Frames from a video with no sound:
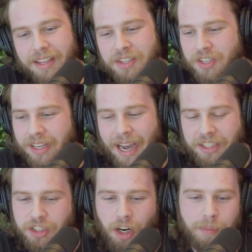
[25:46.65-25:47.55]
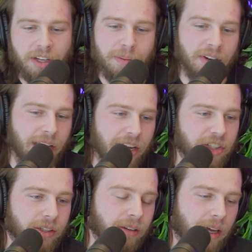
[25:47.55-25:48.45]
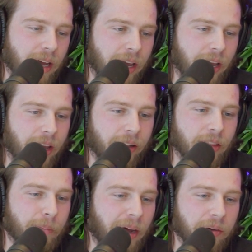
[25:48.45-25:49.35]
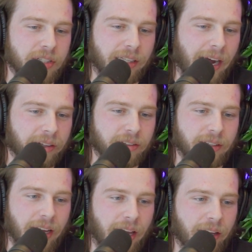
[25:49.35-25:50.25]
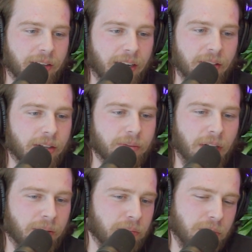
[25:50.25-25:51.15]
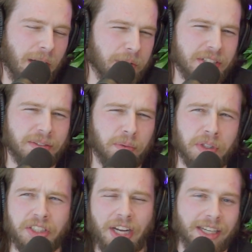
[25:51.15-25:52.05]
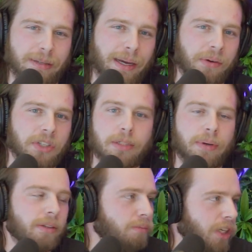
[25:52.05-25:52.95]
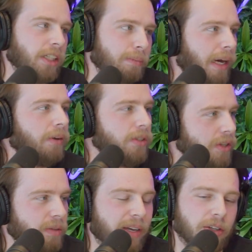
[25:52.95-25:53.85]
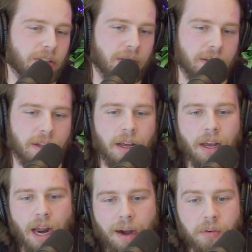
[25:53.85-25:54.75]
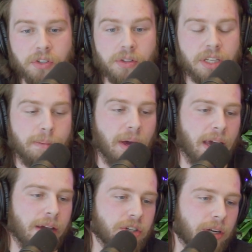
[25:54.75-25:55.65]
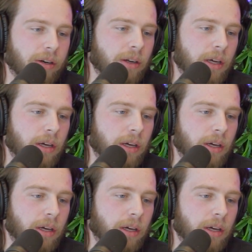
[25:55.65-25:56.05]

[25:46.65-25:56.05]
So yeah, it's just all about communication and the balancing act and kind of the not really checks and balances, but checks and balances, making sure that everyone's on the same page and,